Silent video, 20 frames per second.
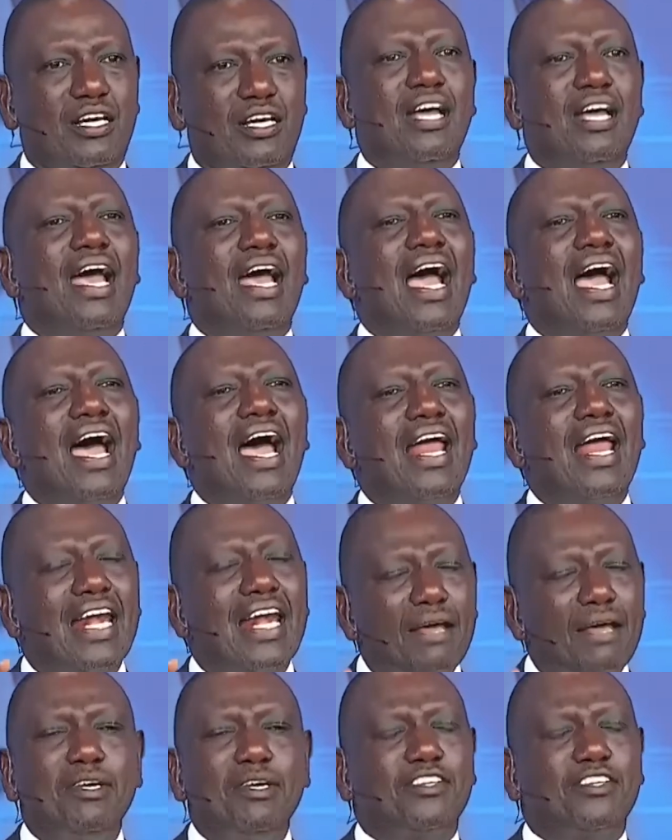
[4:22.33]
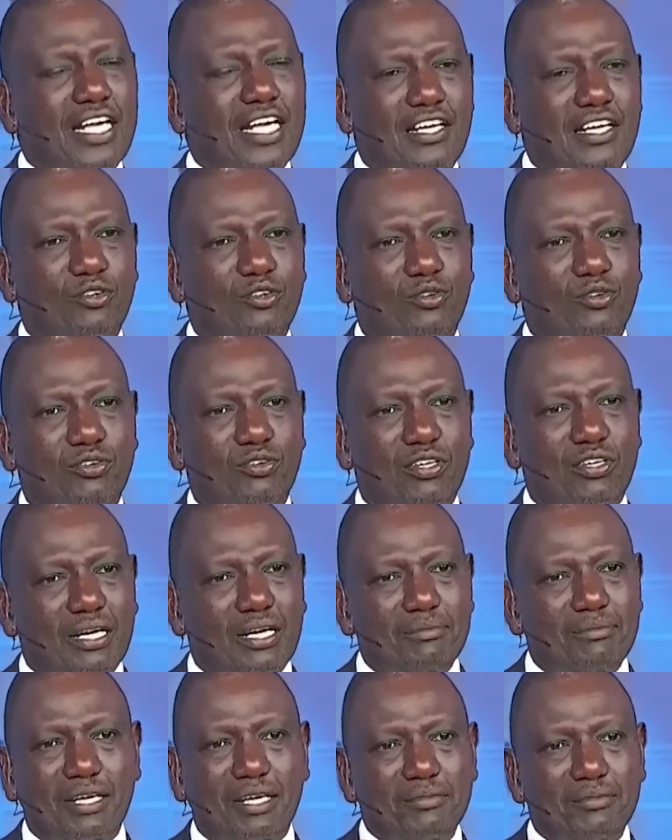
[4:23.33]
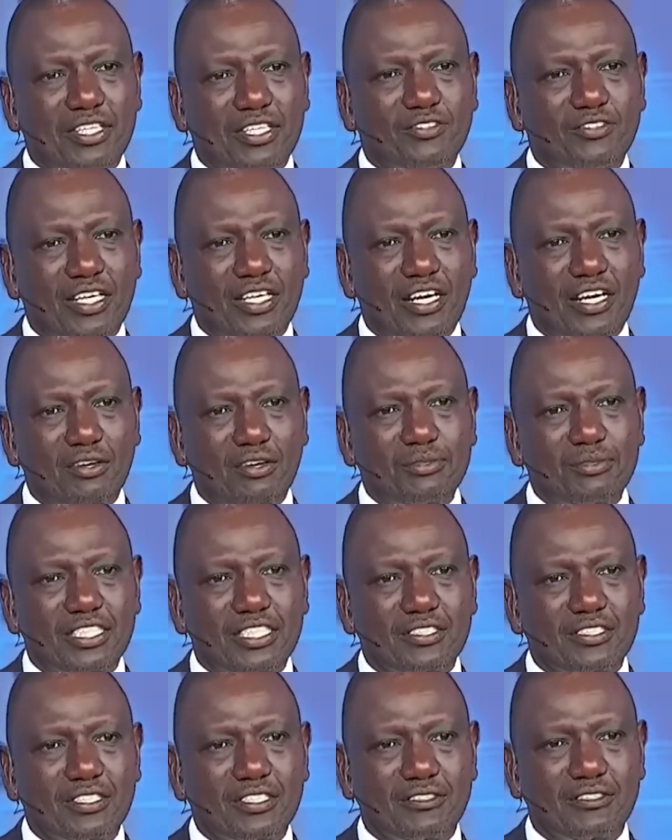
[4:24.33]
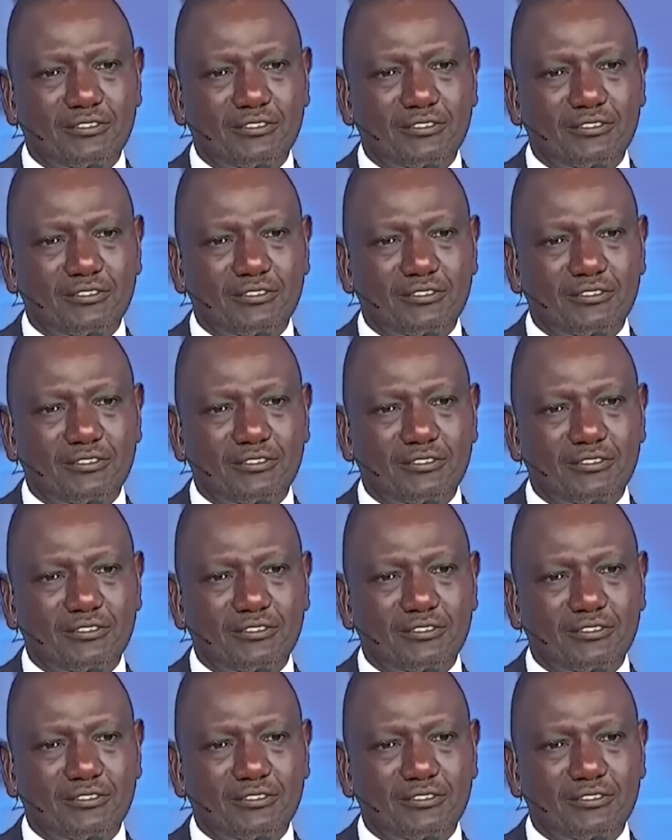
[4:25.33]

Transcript: But Honorable let Deputy me President, tell you, let me, let me just allow In the last